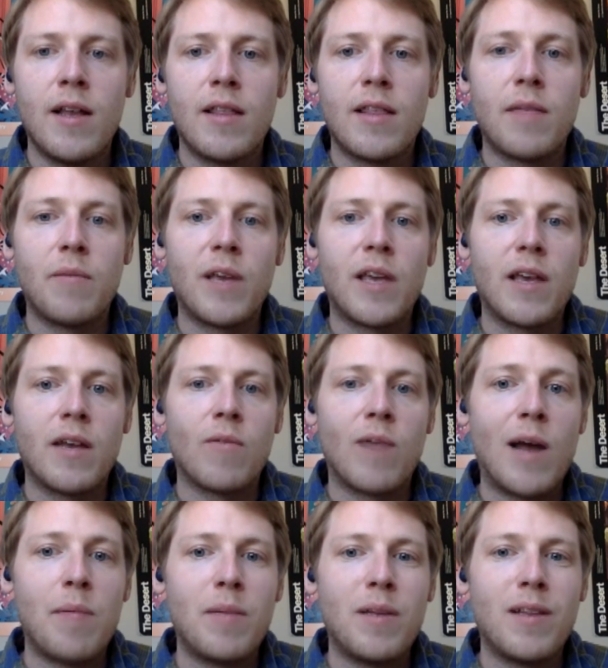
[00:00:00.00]
then we can
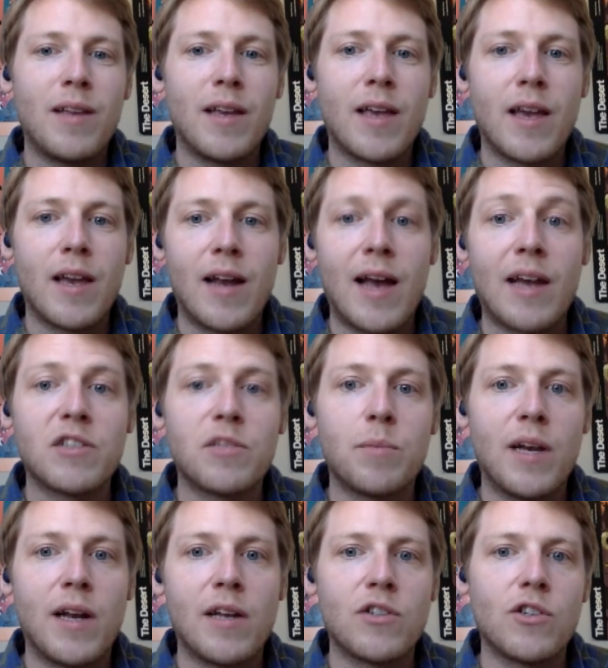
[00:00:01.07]
rapidly get
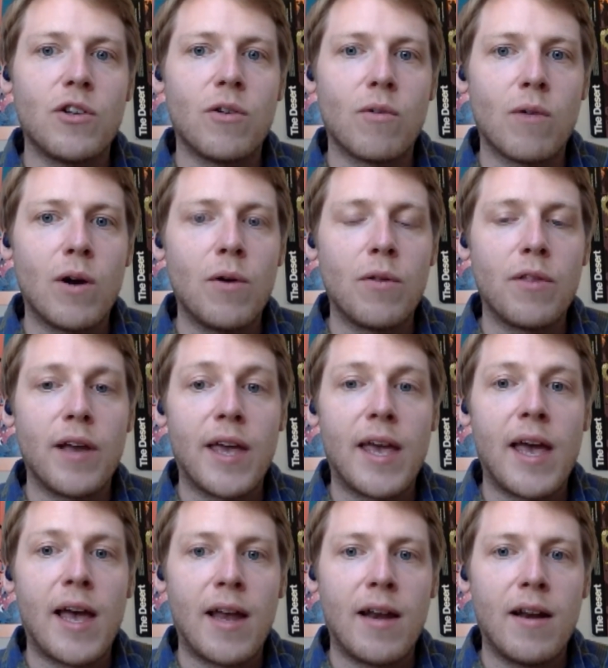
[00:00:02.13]
exponential growth
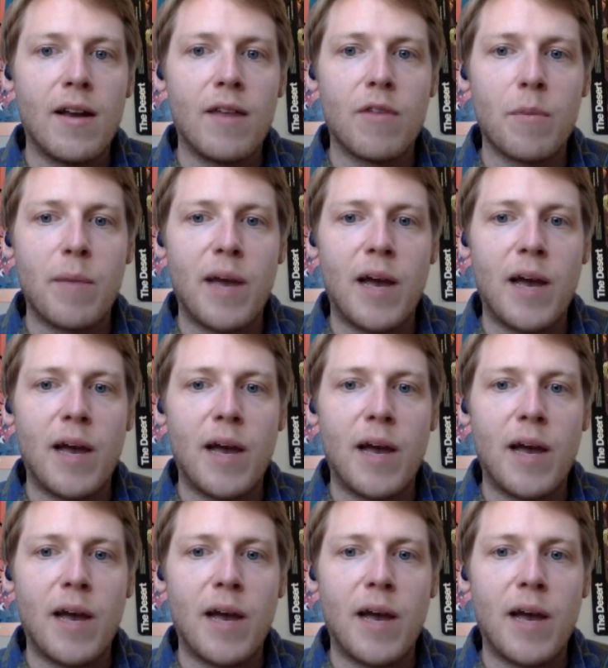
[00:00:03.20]
again of the